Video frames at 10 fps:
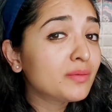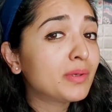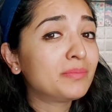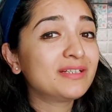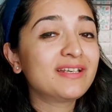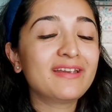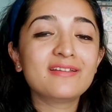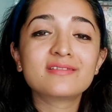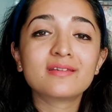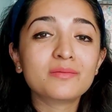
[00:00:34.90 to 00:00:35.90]
Republic Day
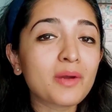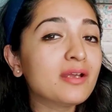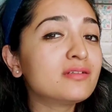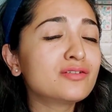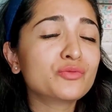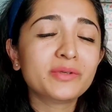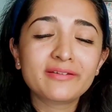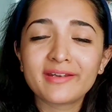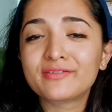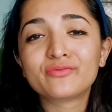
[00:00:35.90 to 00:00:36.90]
is a reminder to be
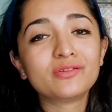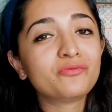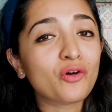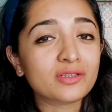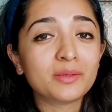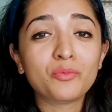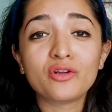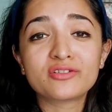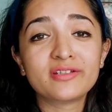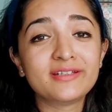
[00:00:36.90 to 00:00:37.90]
grateful for the
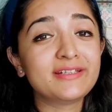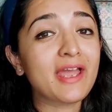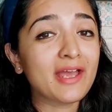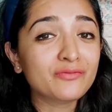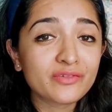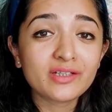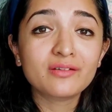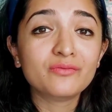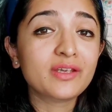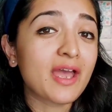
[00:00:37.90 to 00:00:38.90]
opportunity and
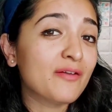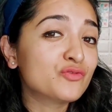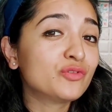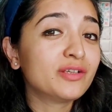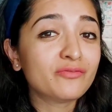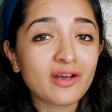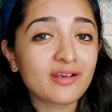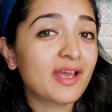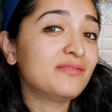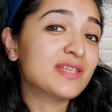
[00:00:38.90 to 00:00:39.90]
freedom we have to live our
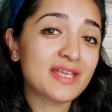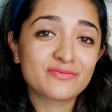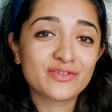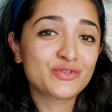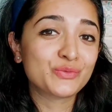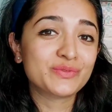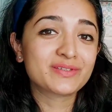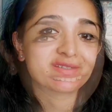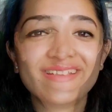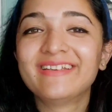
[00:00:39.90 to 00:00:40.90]
lives as we
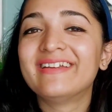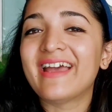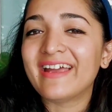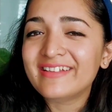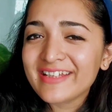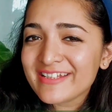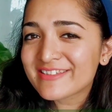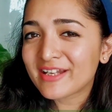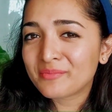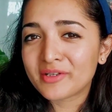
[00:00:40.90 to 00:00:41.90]
choose. And each
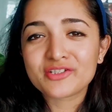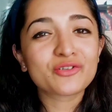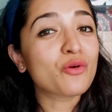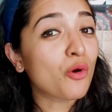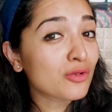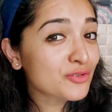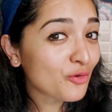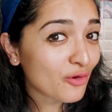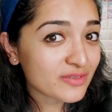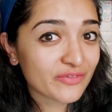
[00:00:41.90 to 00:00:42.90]
celebration also
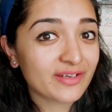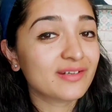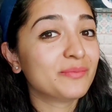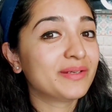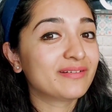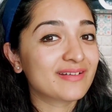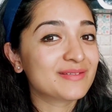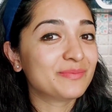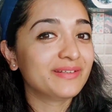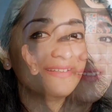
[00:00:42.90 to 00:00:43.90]
calls for an epic
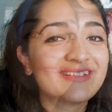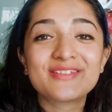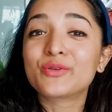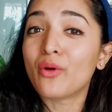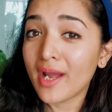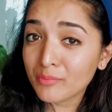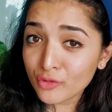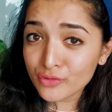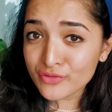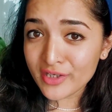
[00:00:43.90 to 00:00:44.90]
recipe. So I'm
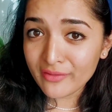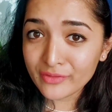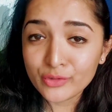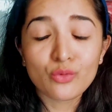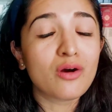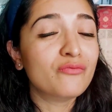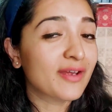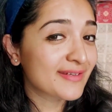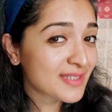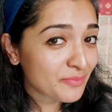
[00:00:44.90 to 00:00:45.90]
going to share with you a
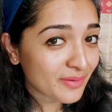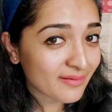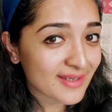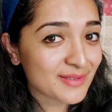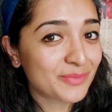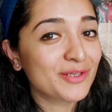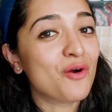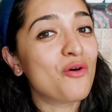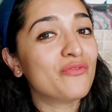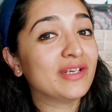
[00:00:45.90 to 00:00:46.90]
very simple recipe
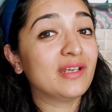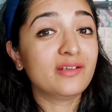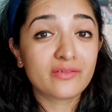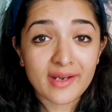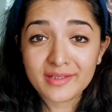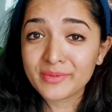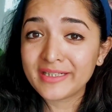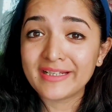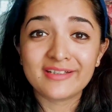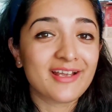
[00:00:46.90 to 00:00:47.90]
of an
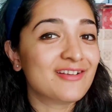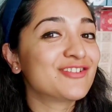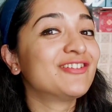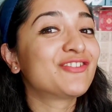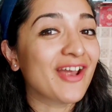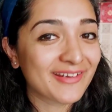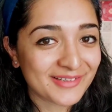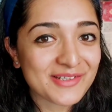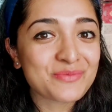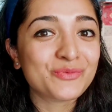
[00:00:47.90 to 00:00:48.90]
incredibly indulgent
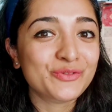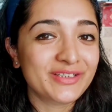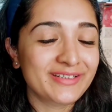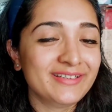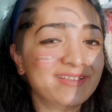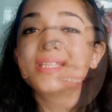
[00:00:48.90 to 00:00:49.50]
tricolor smoothie.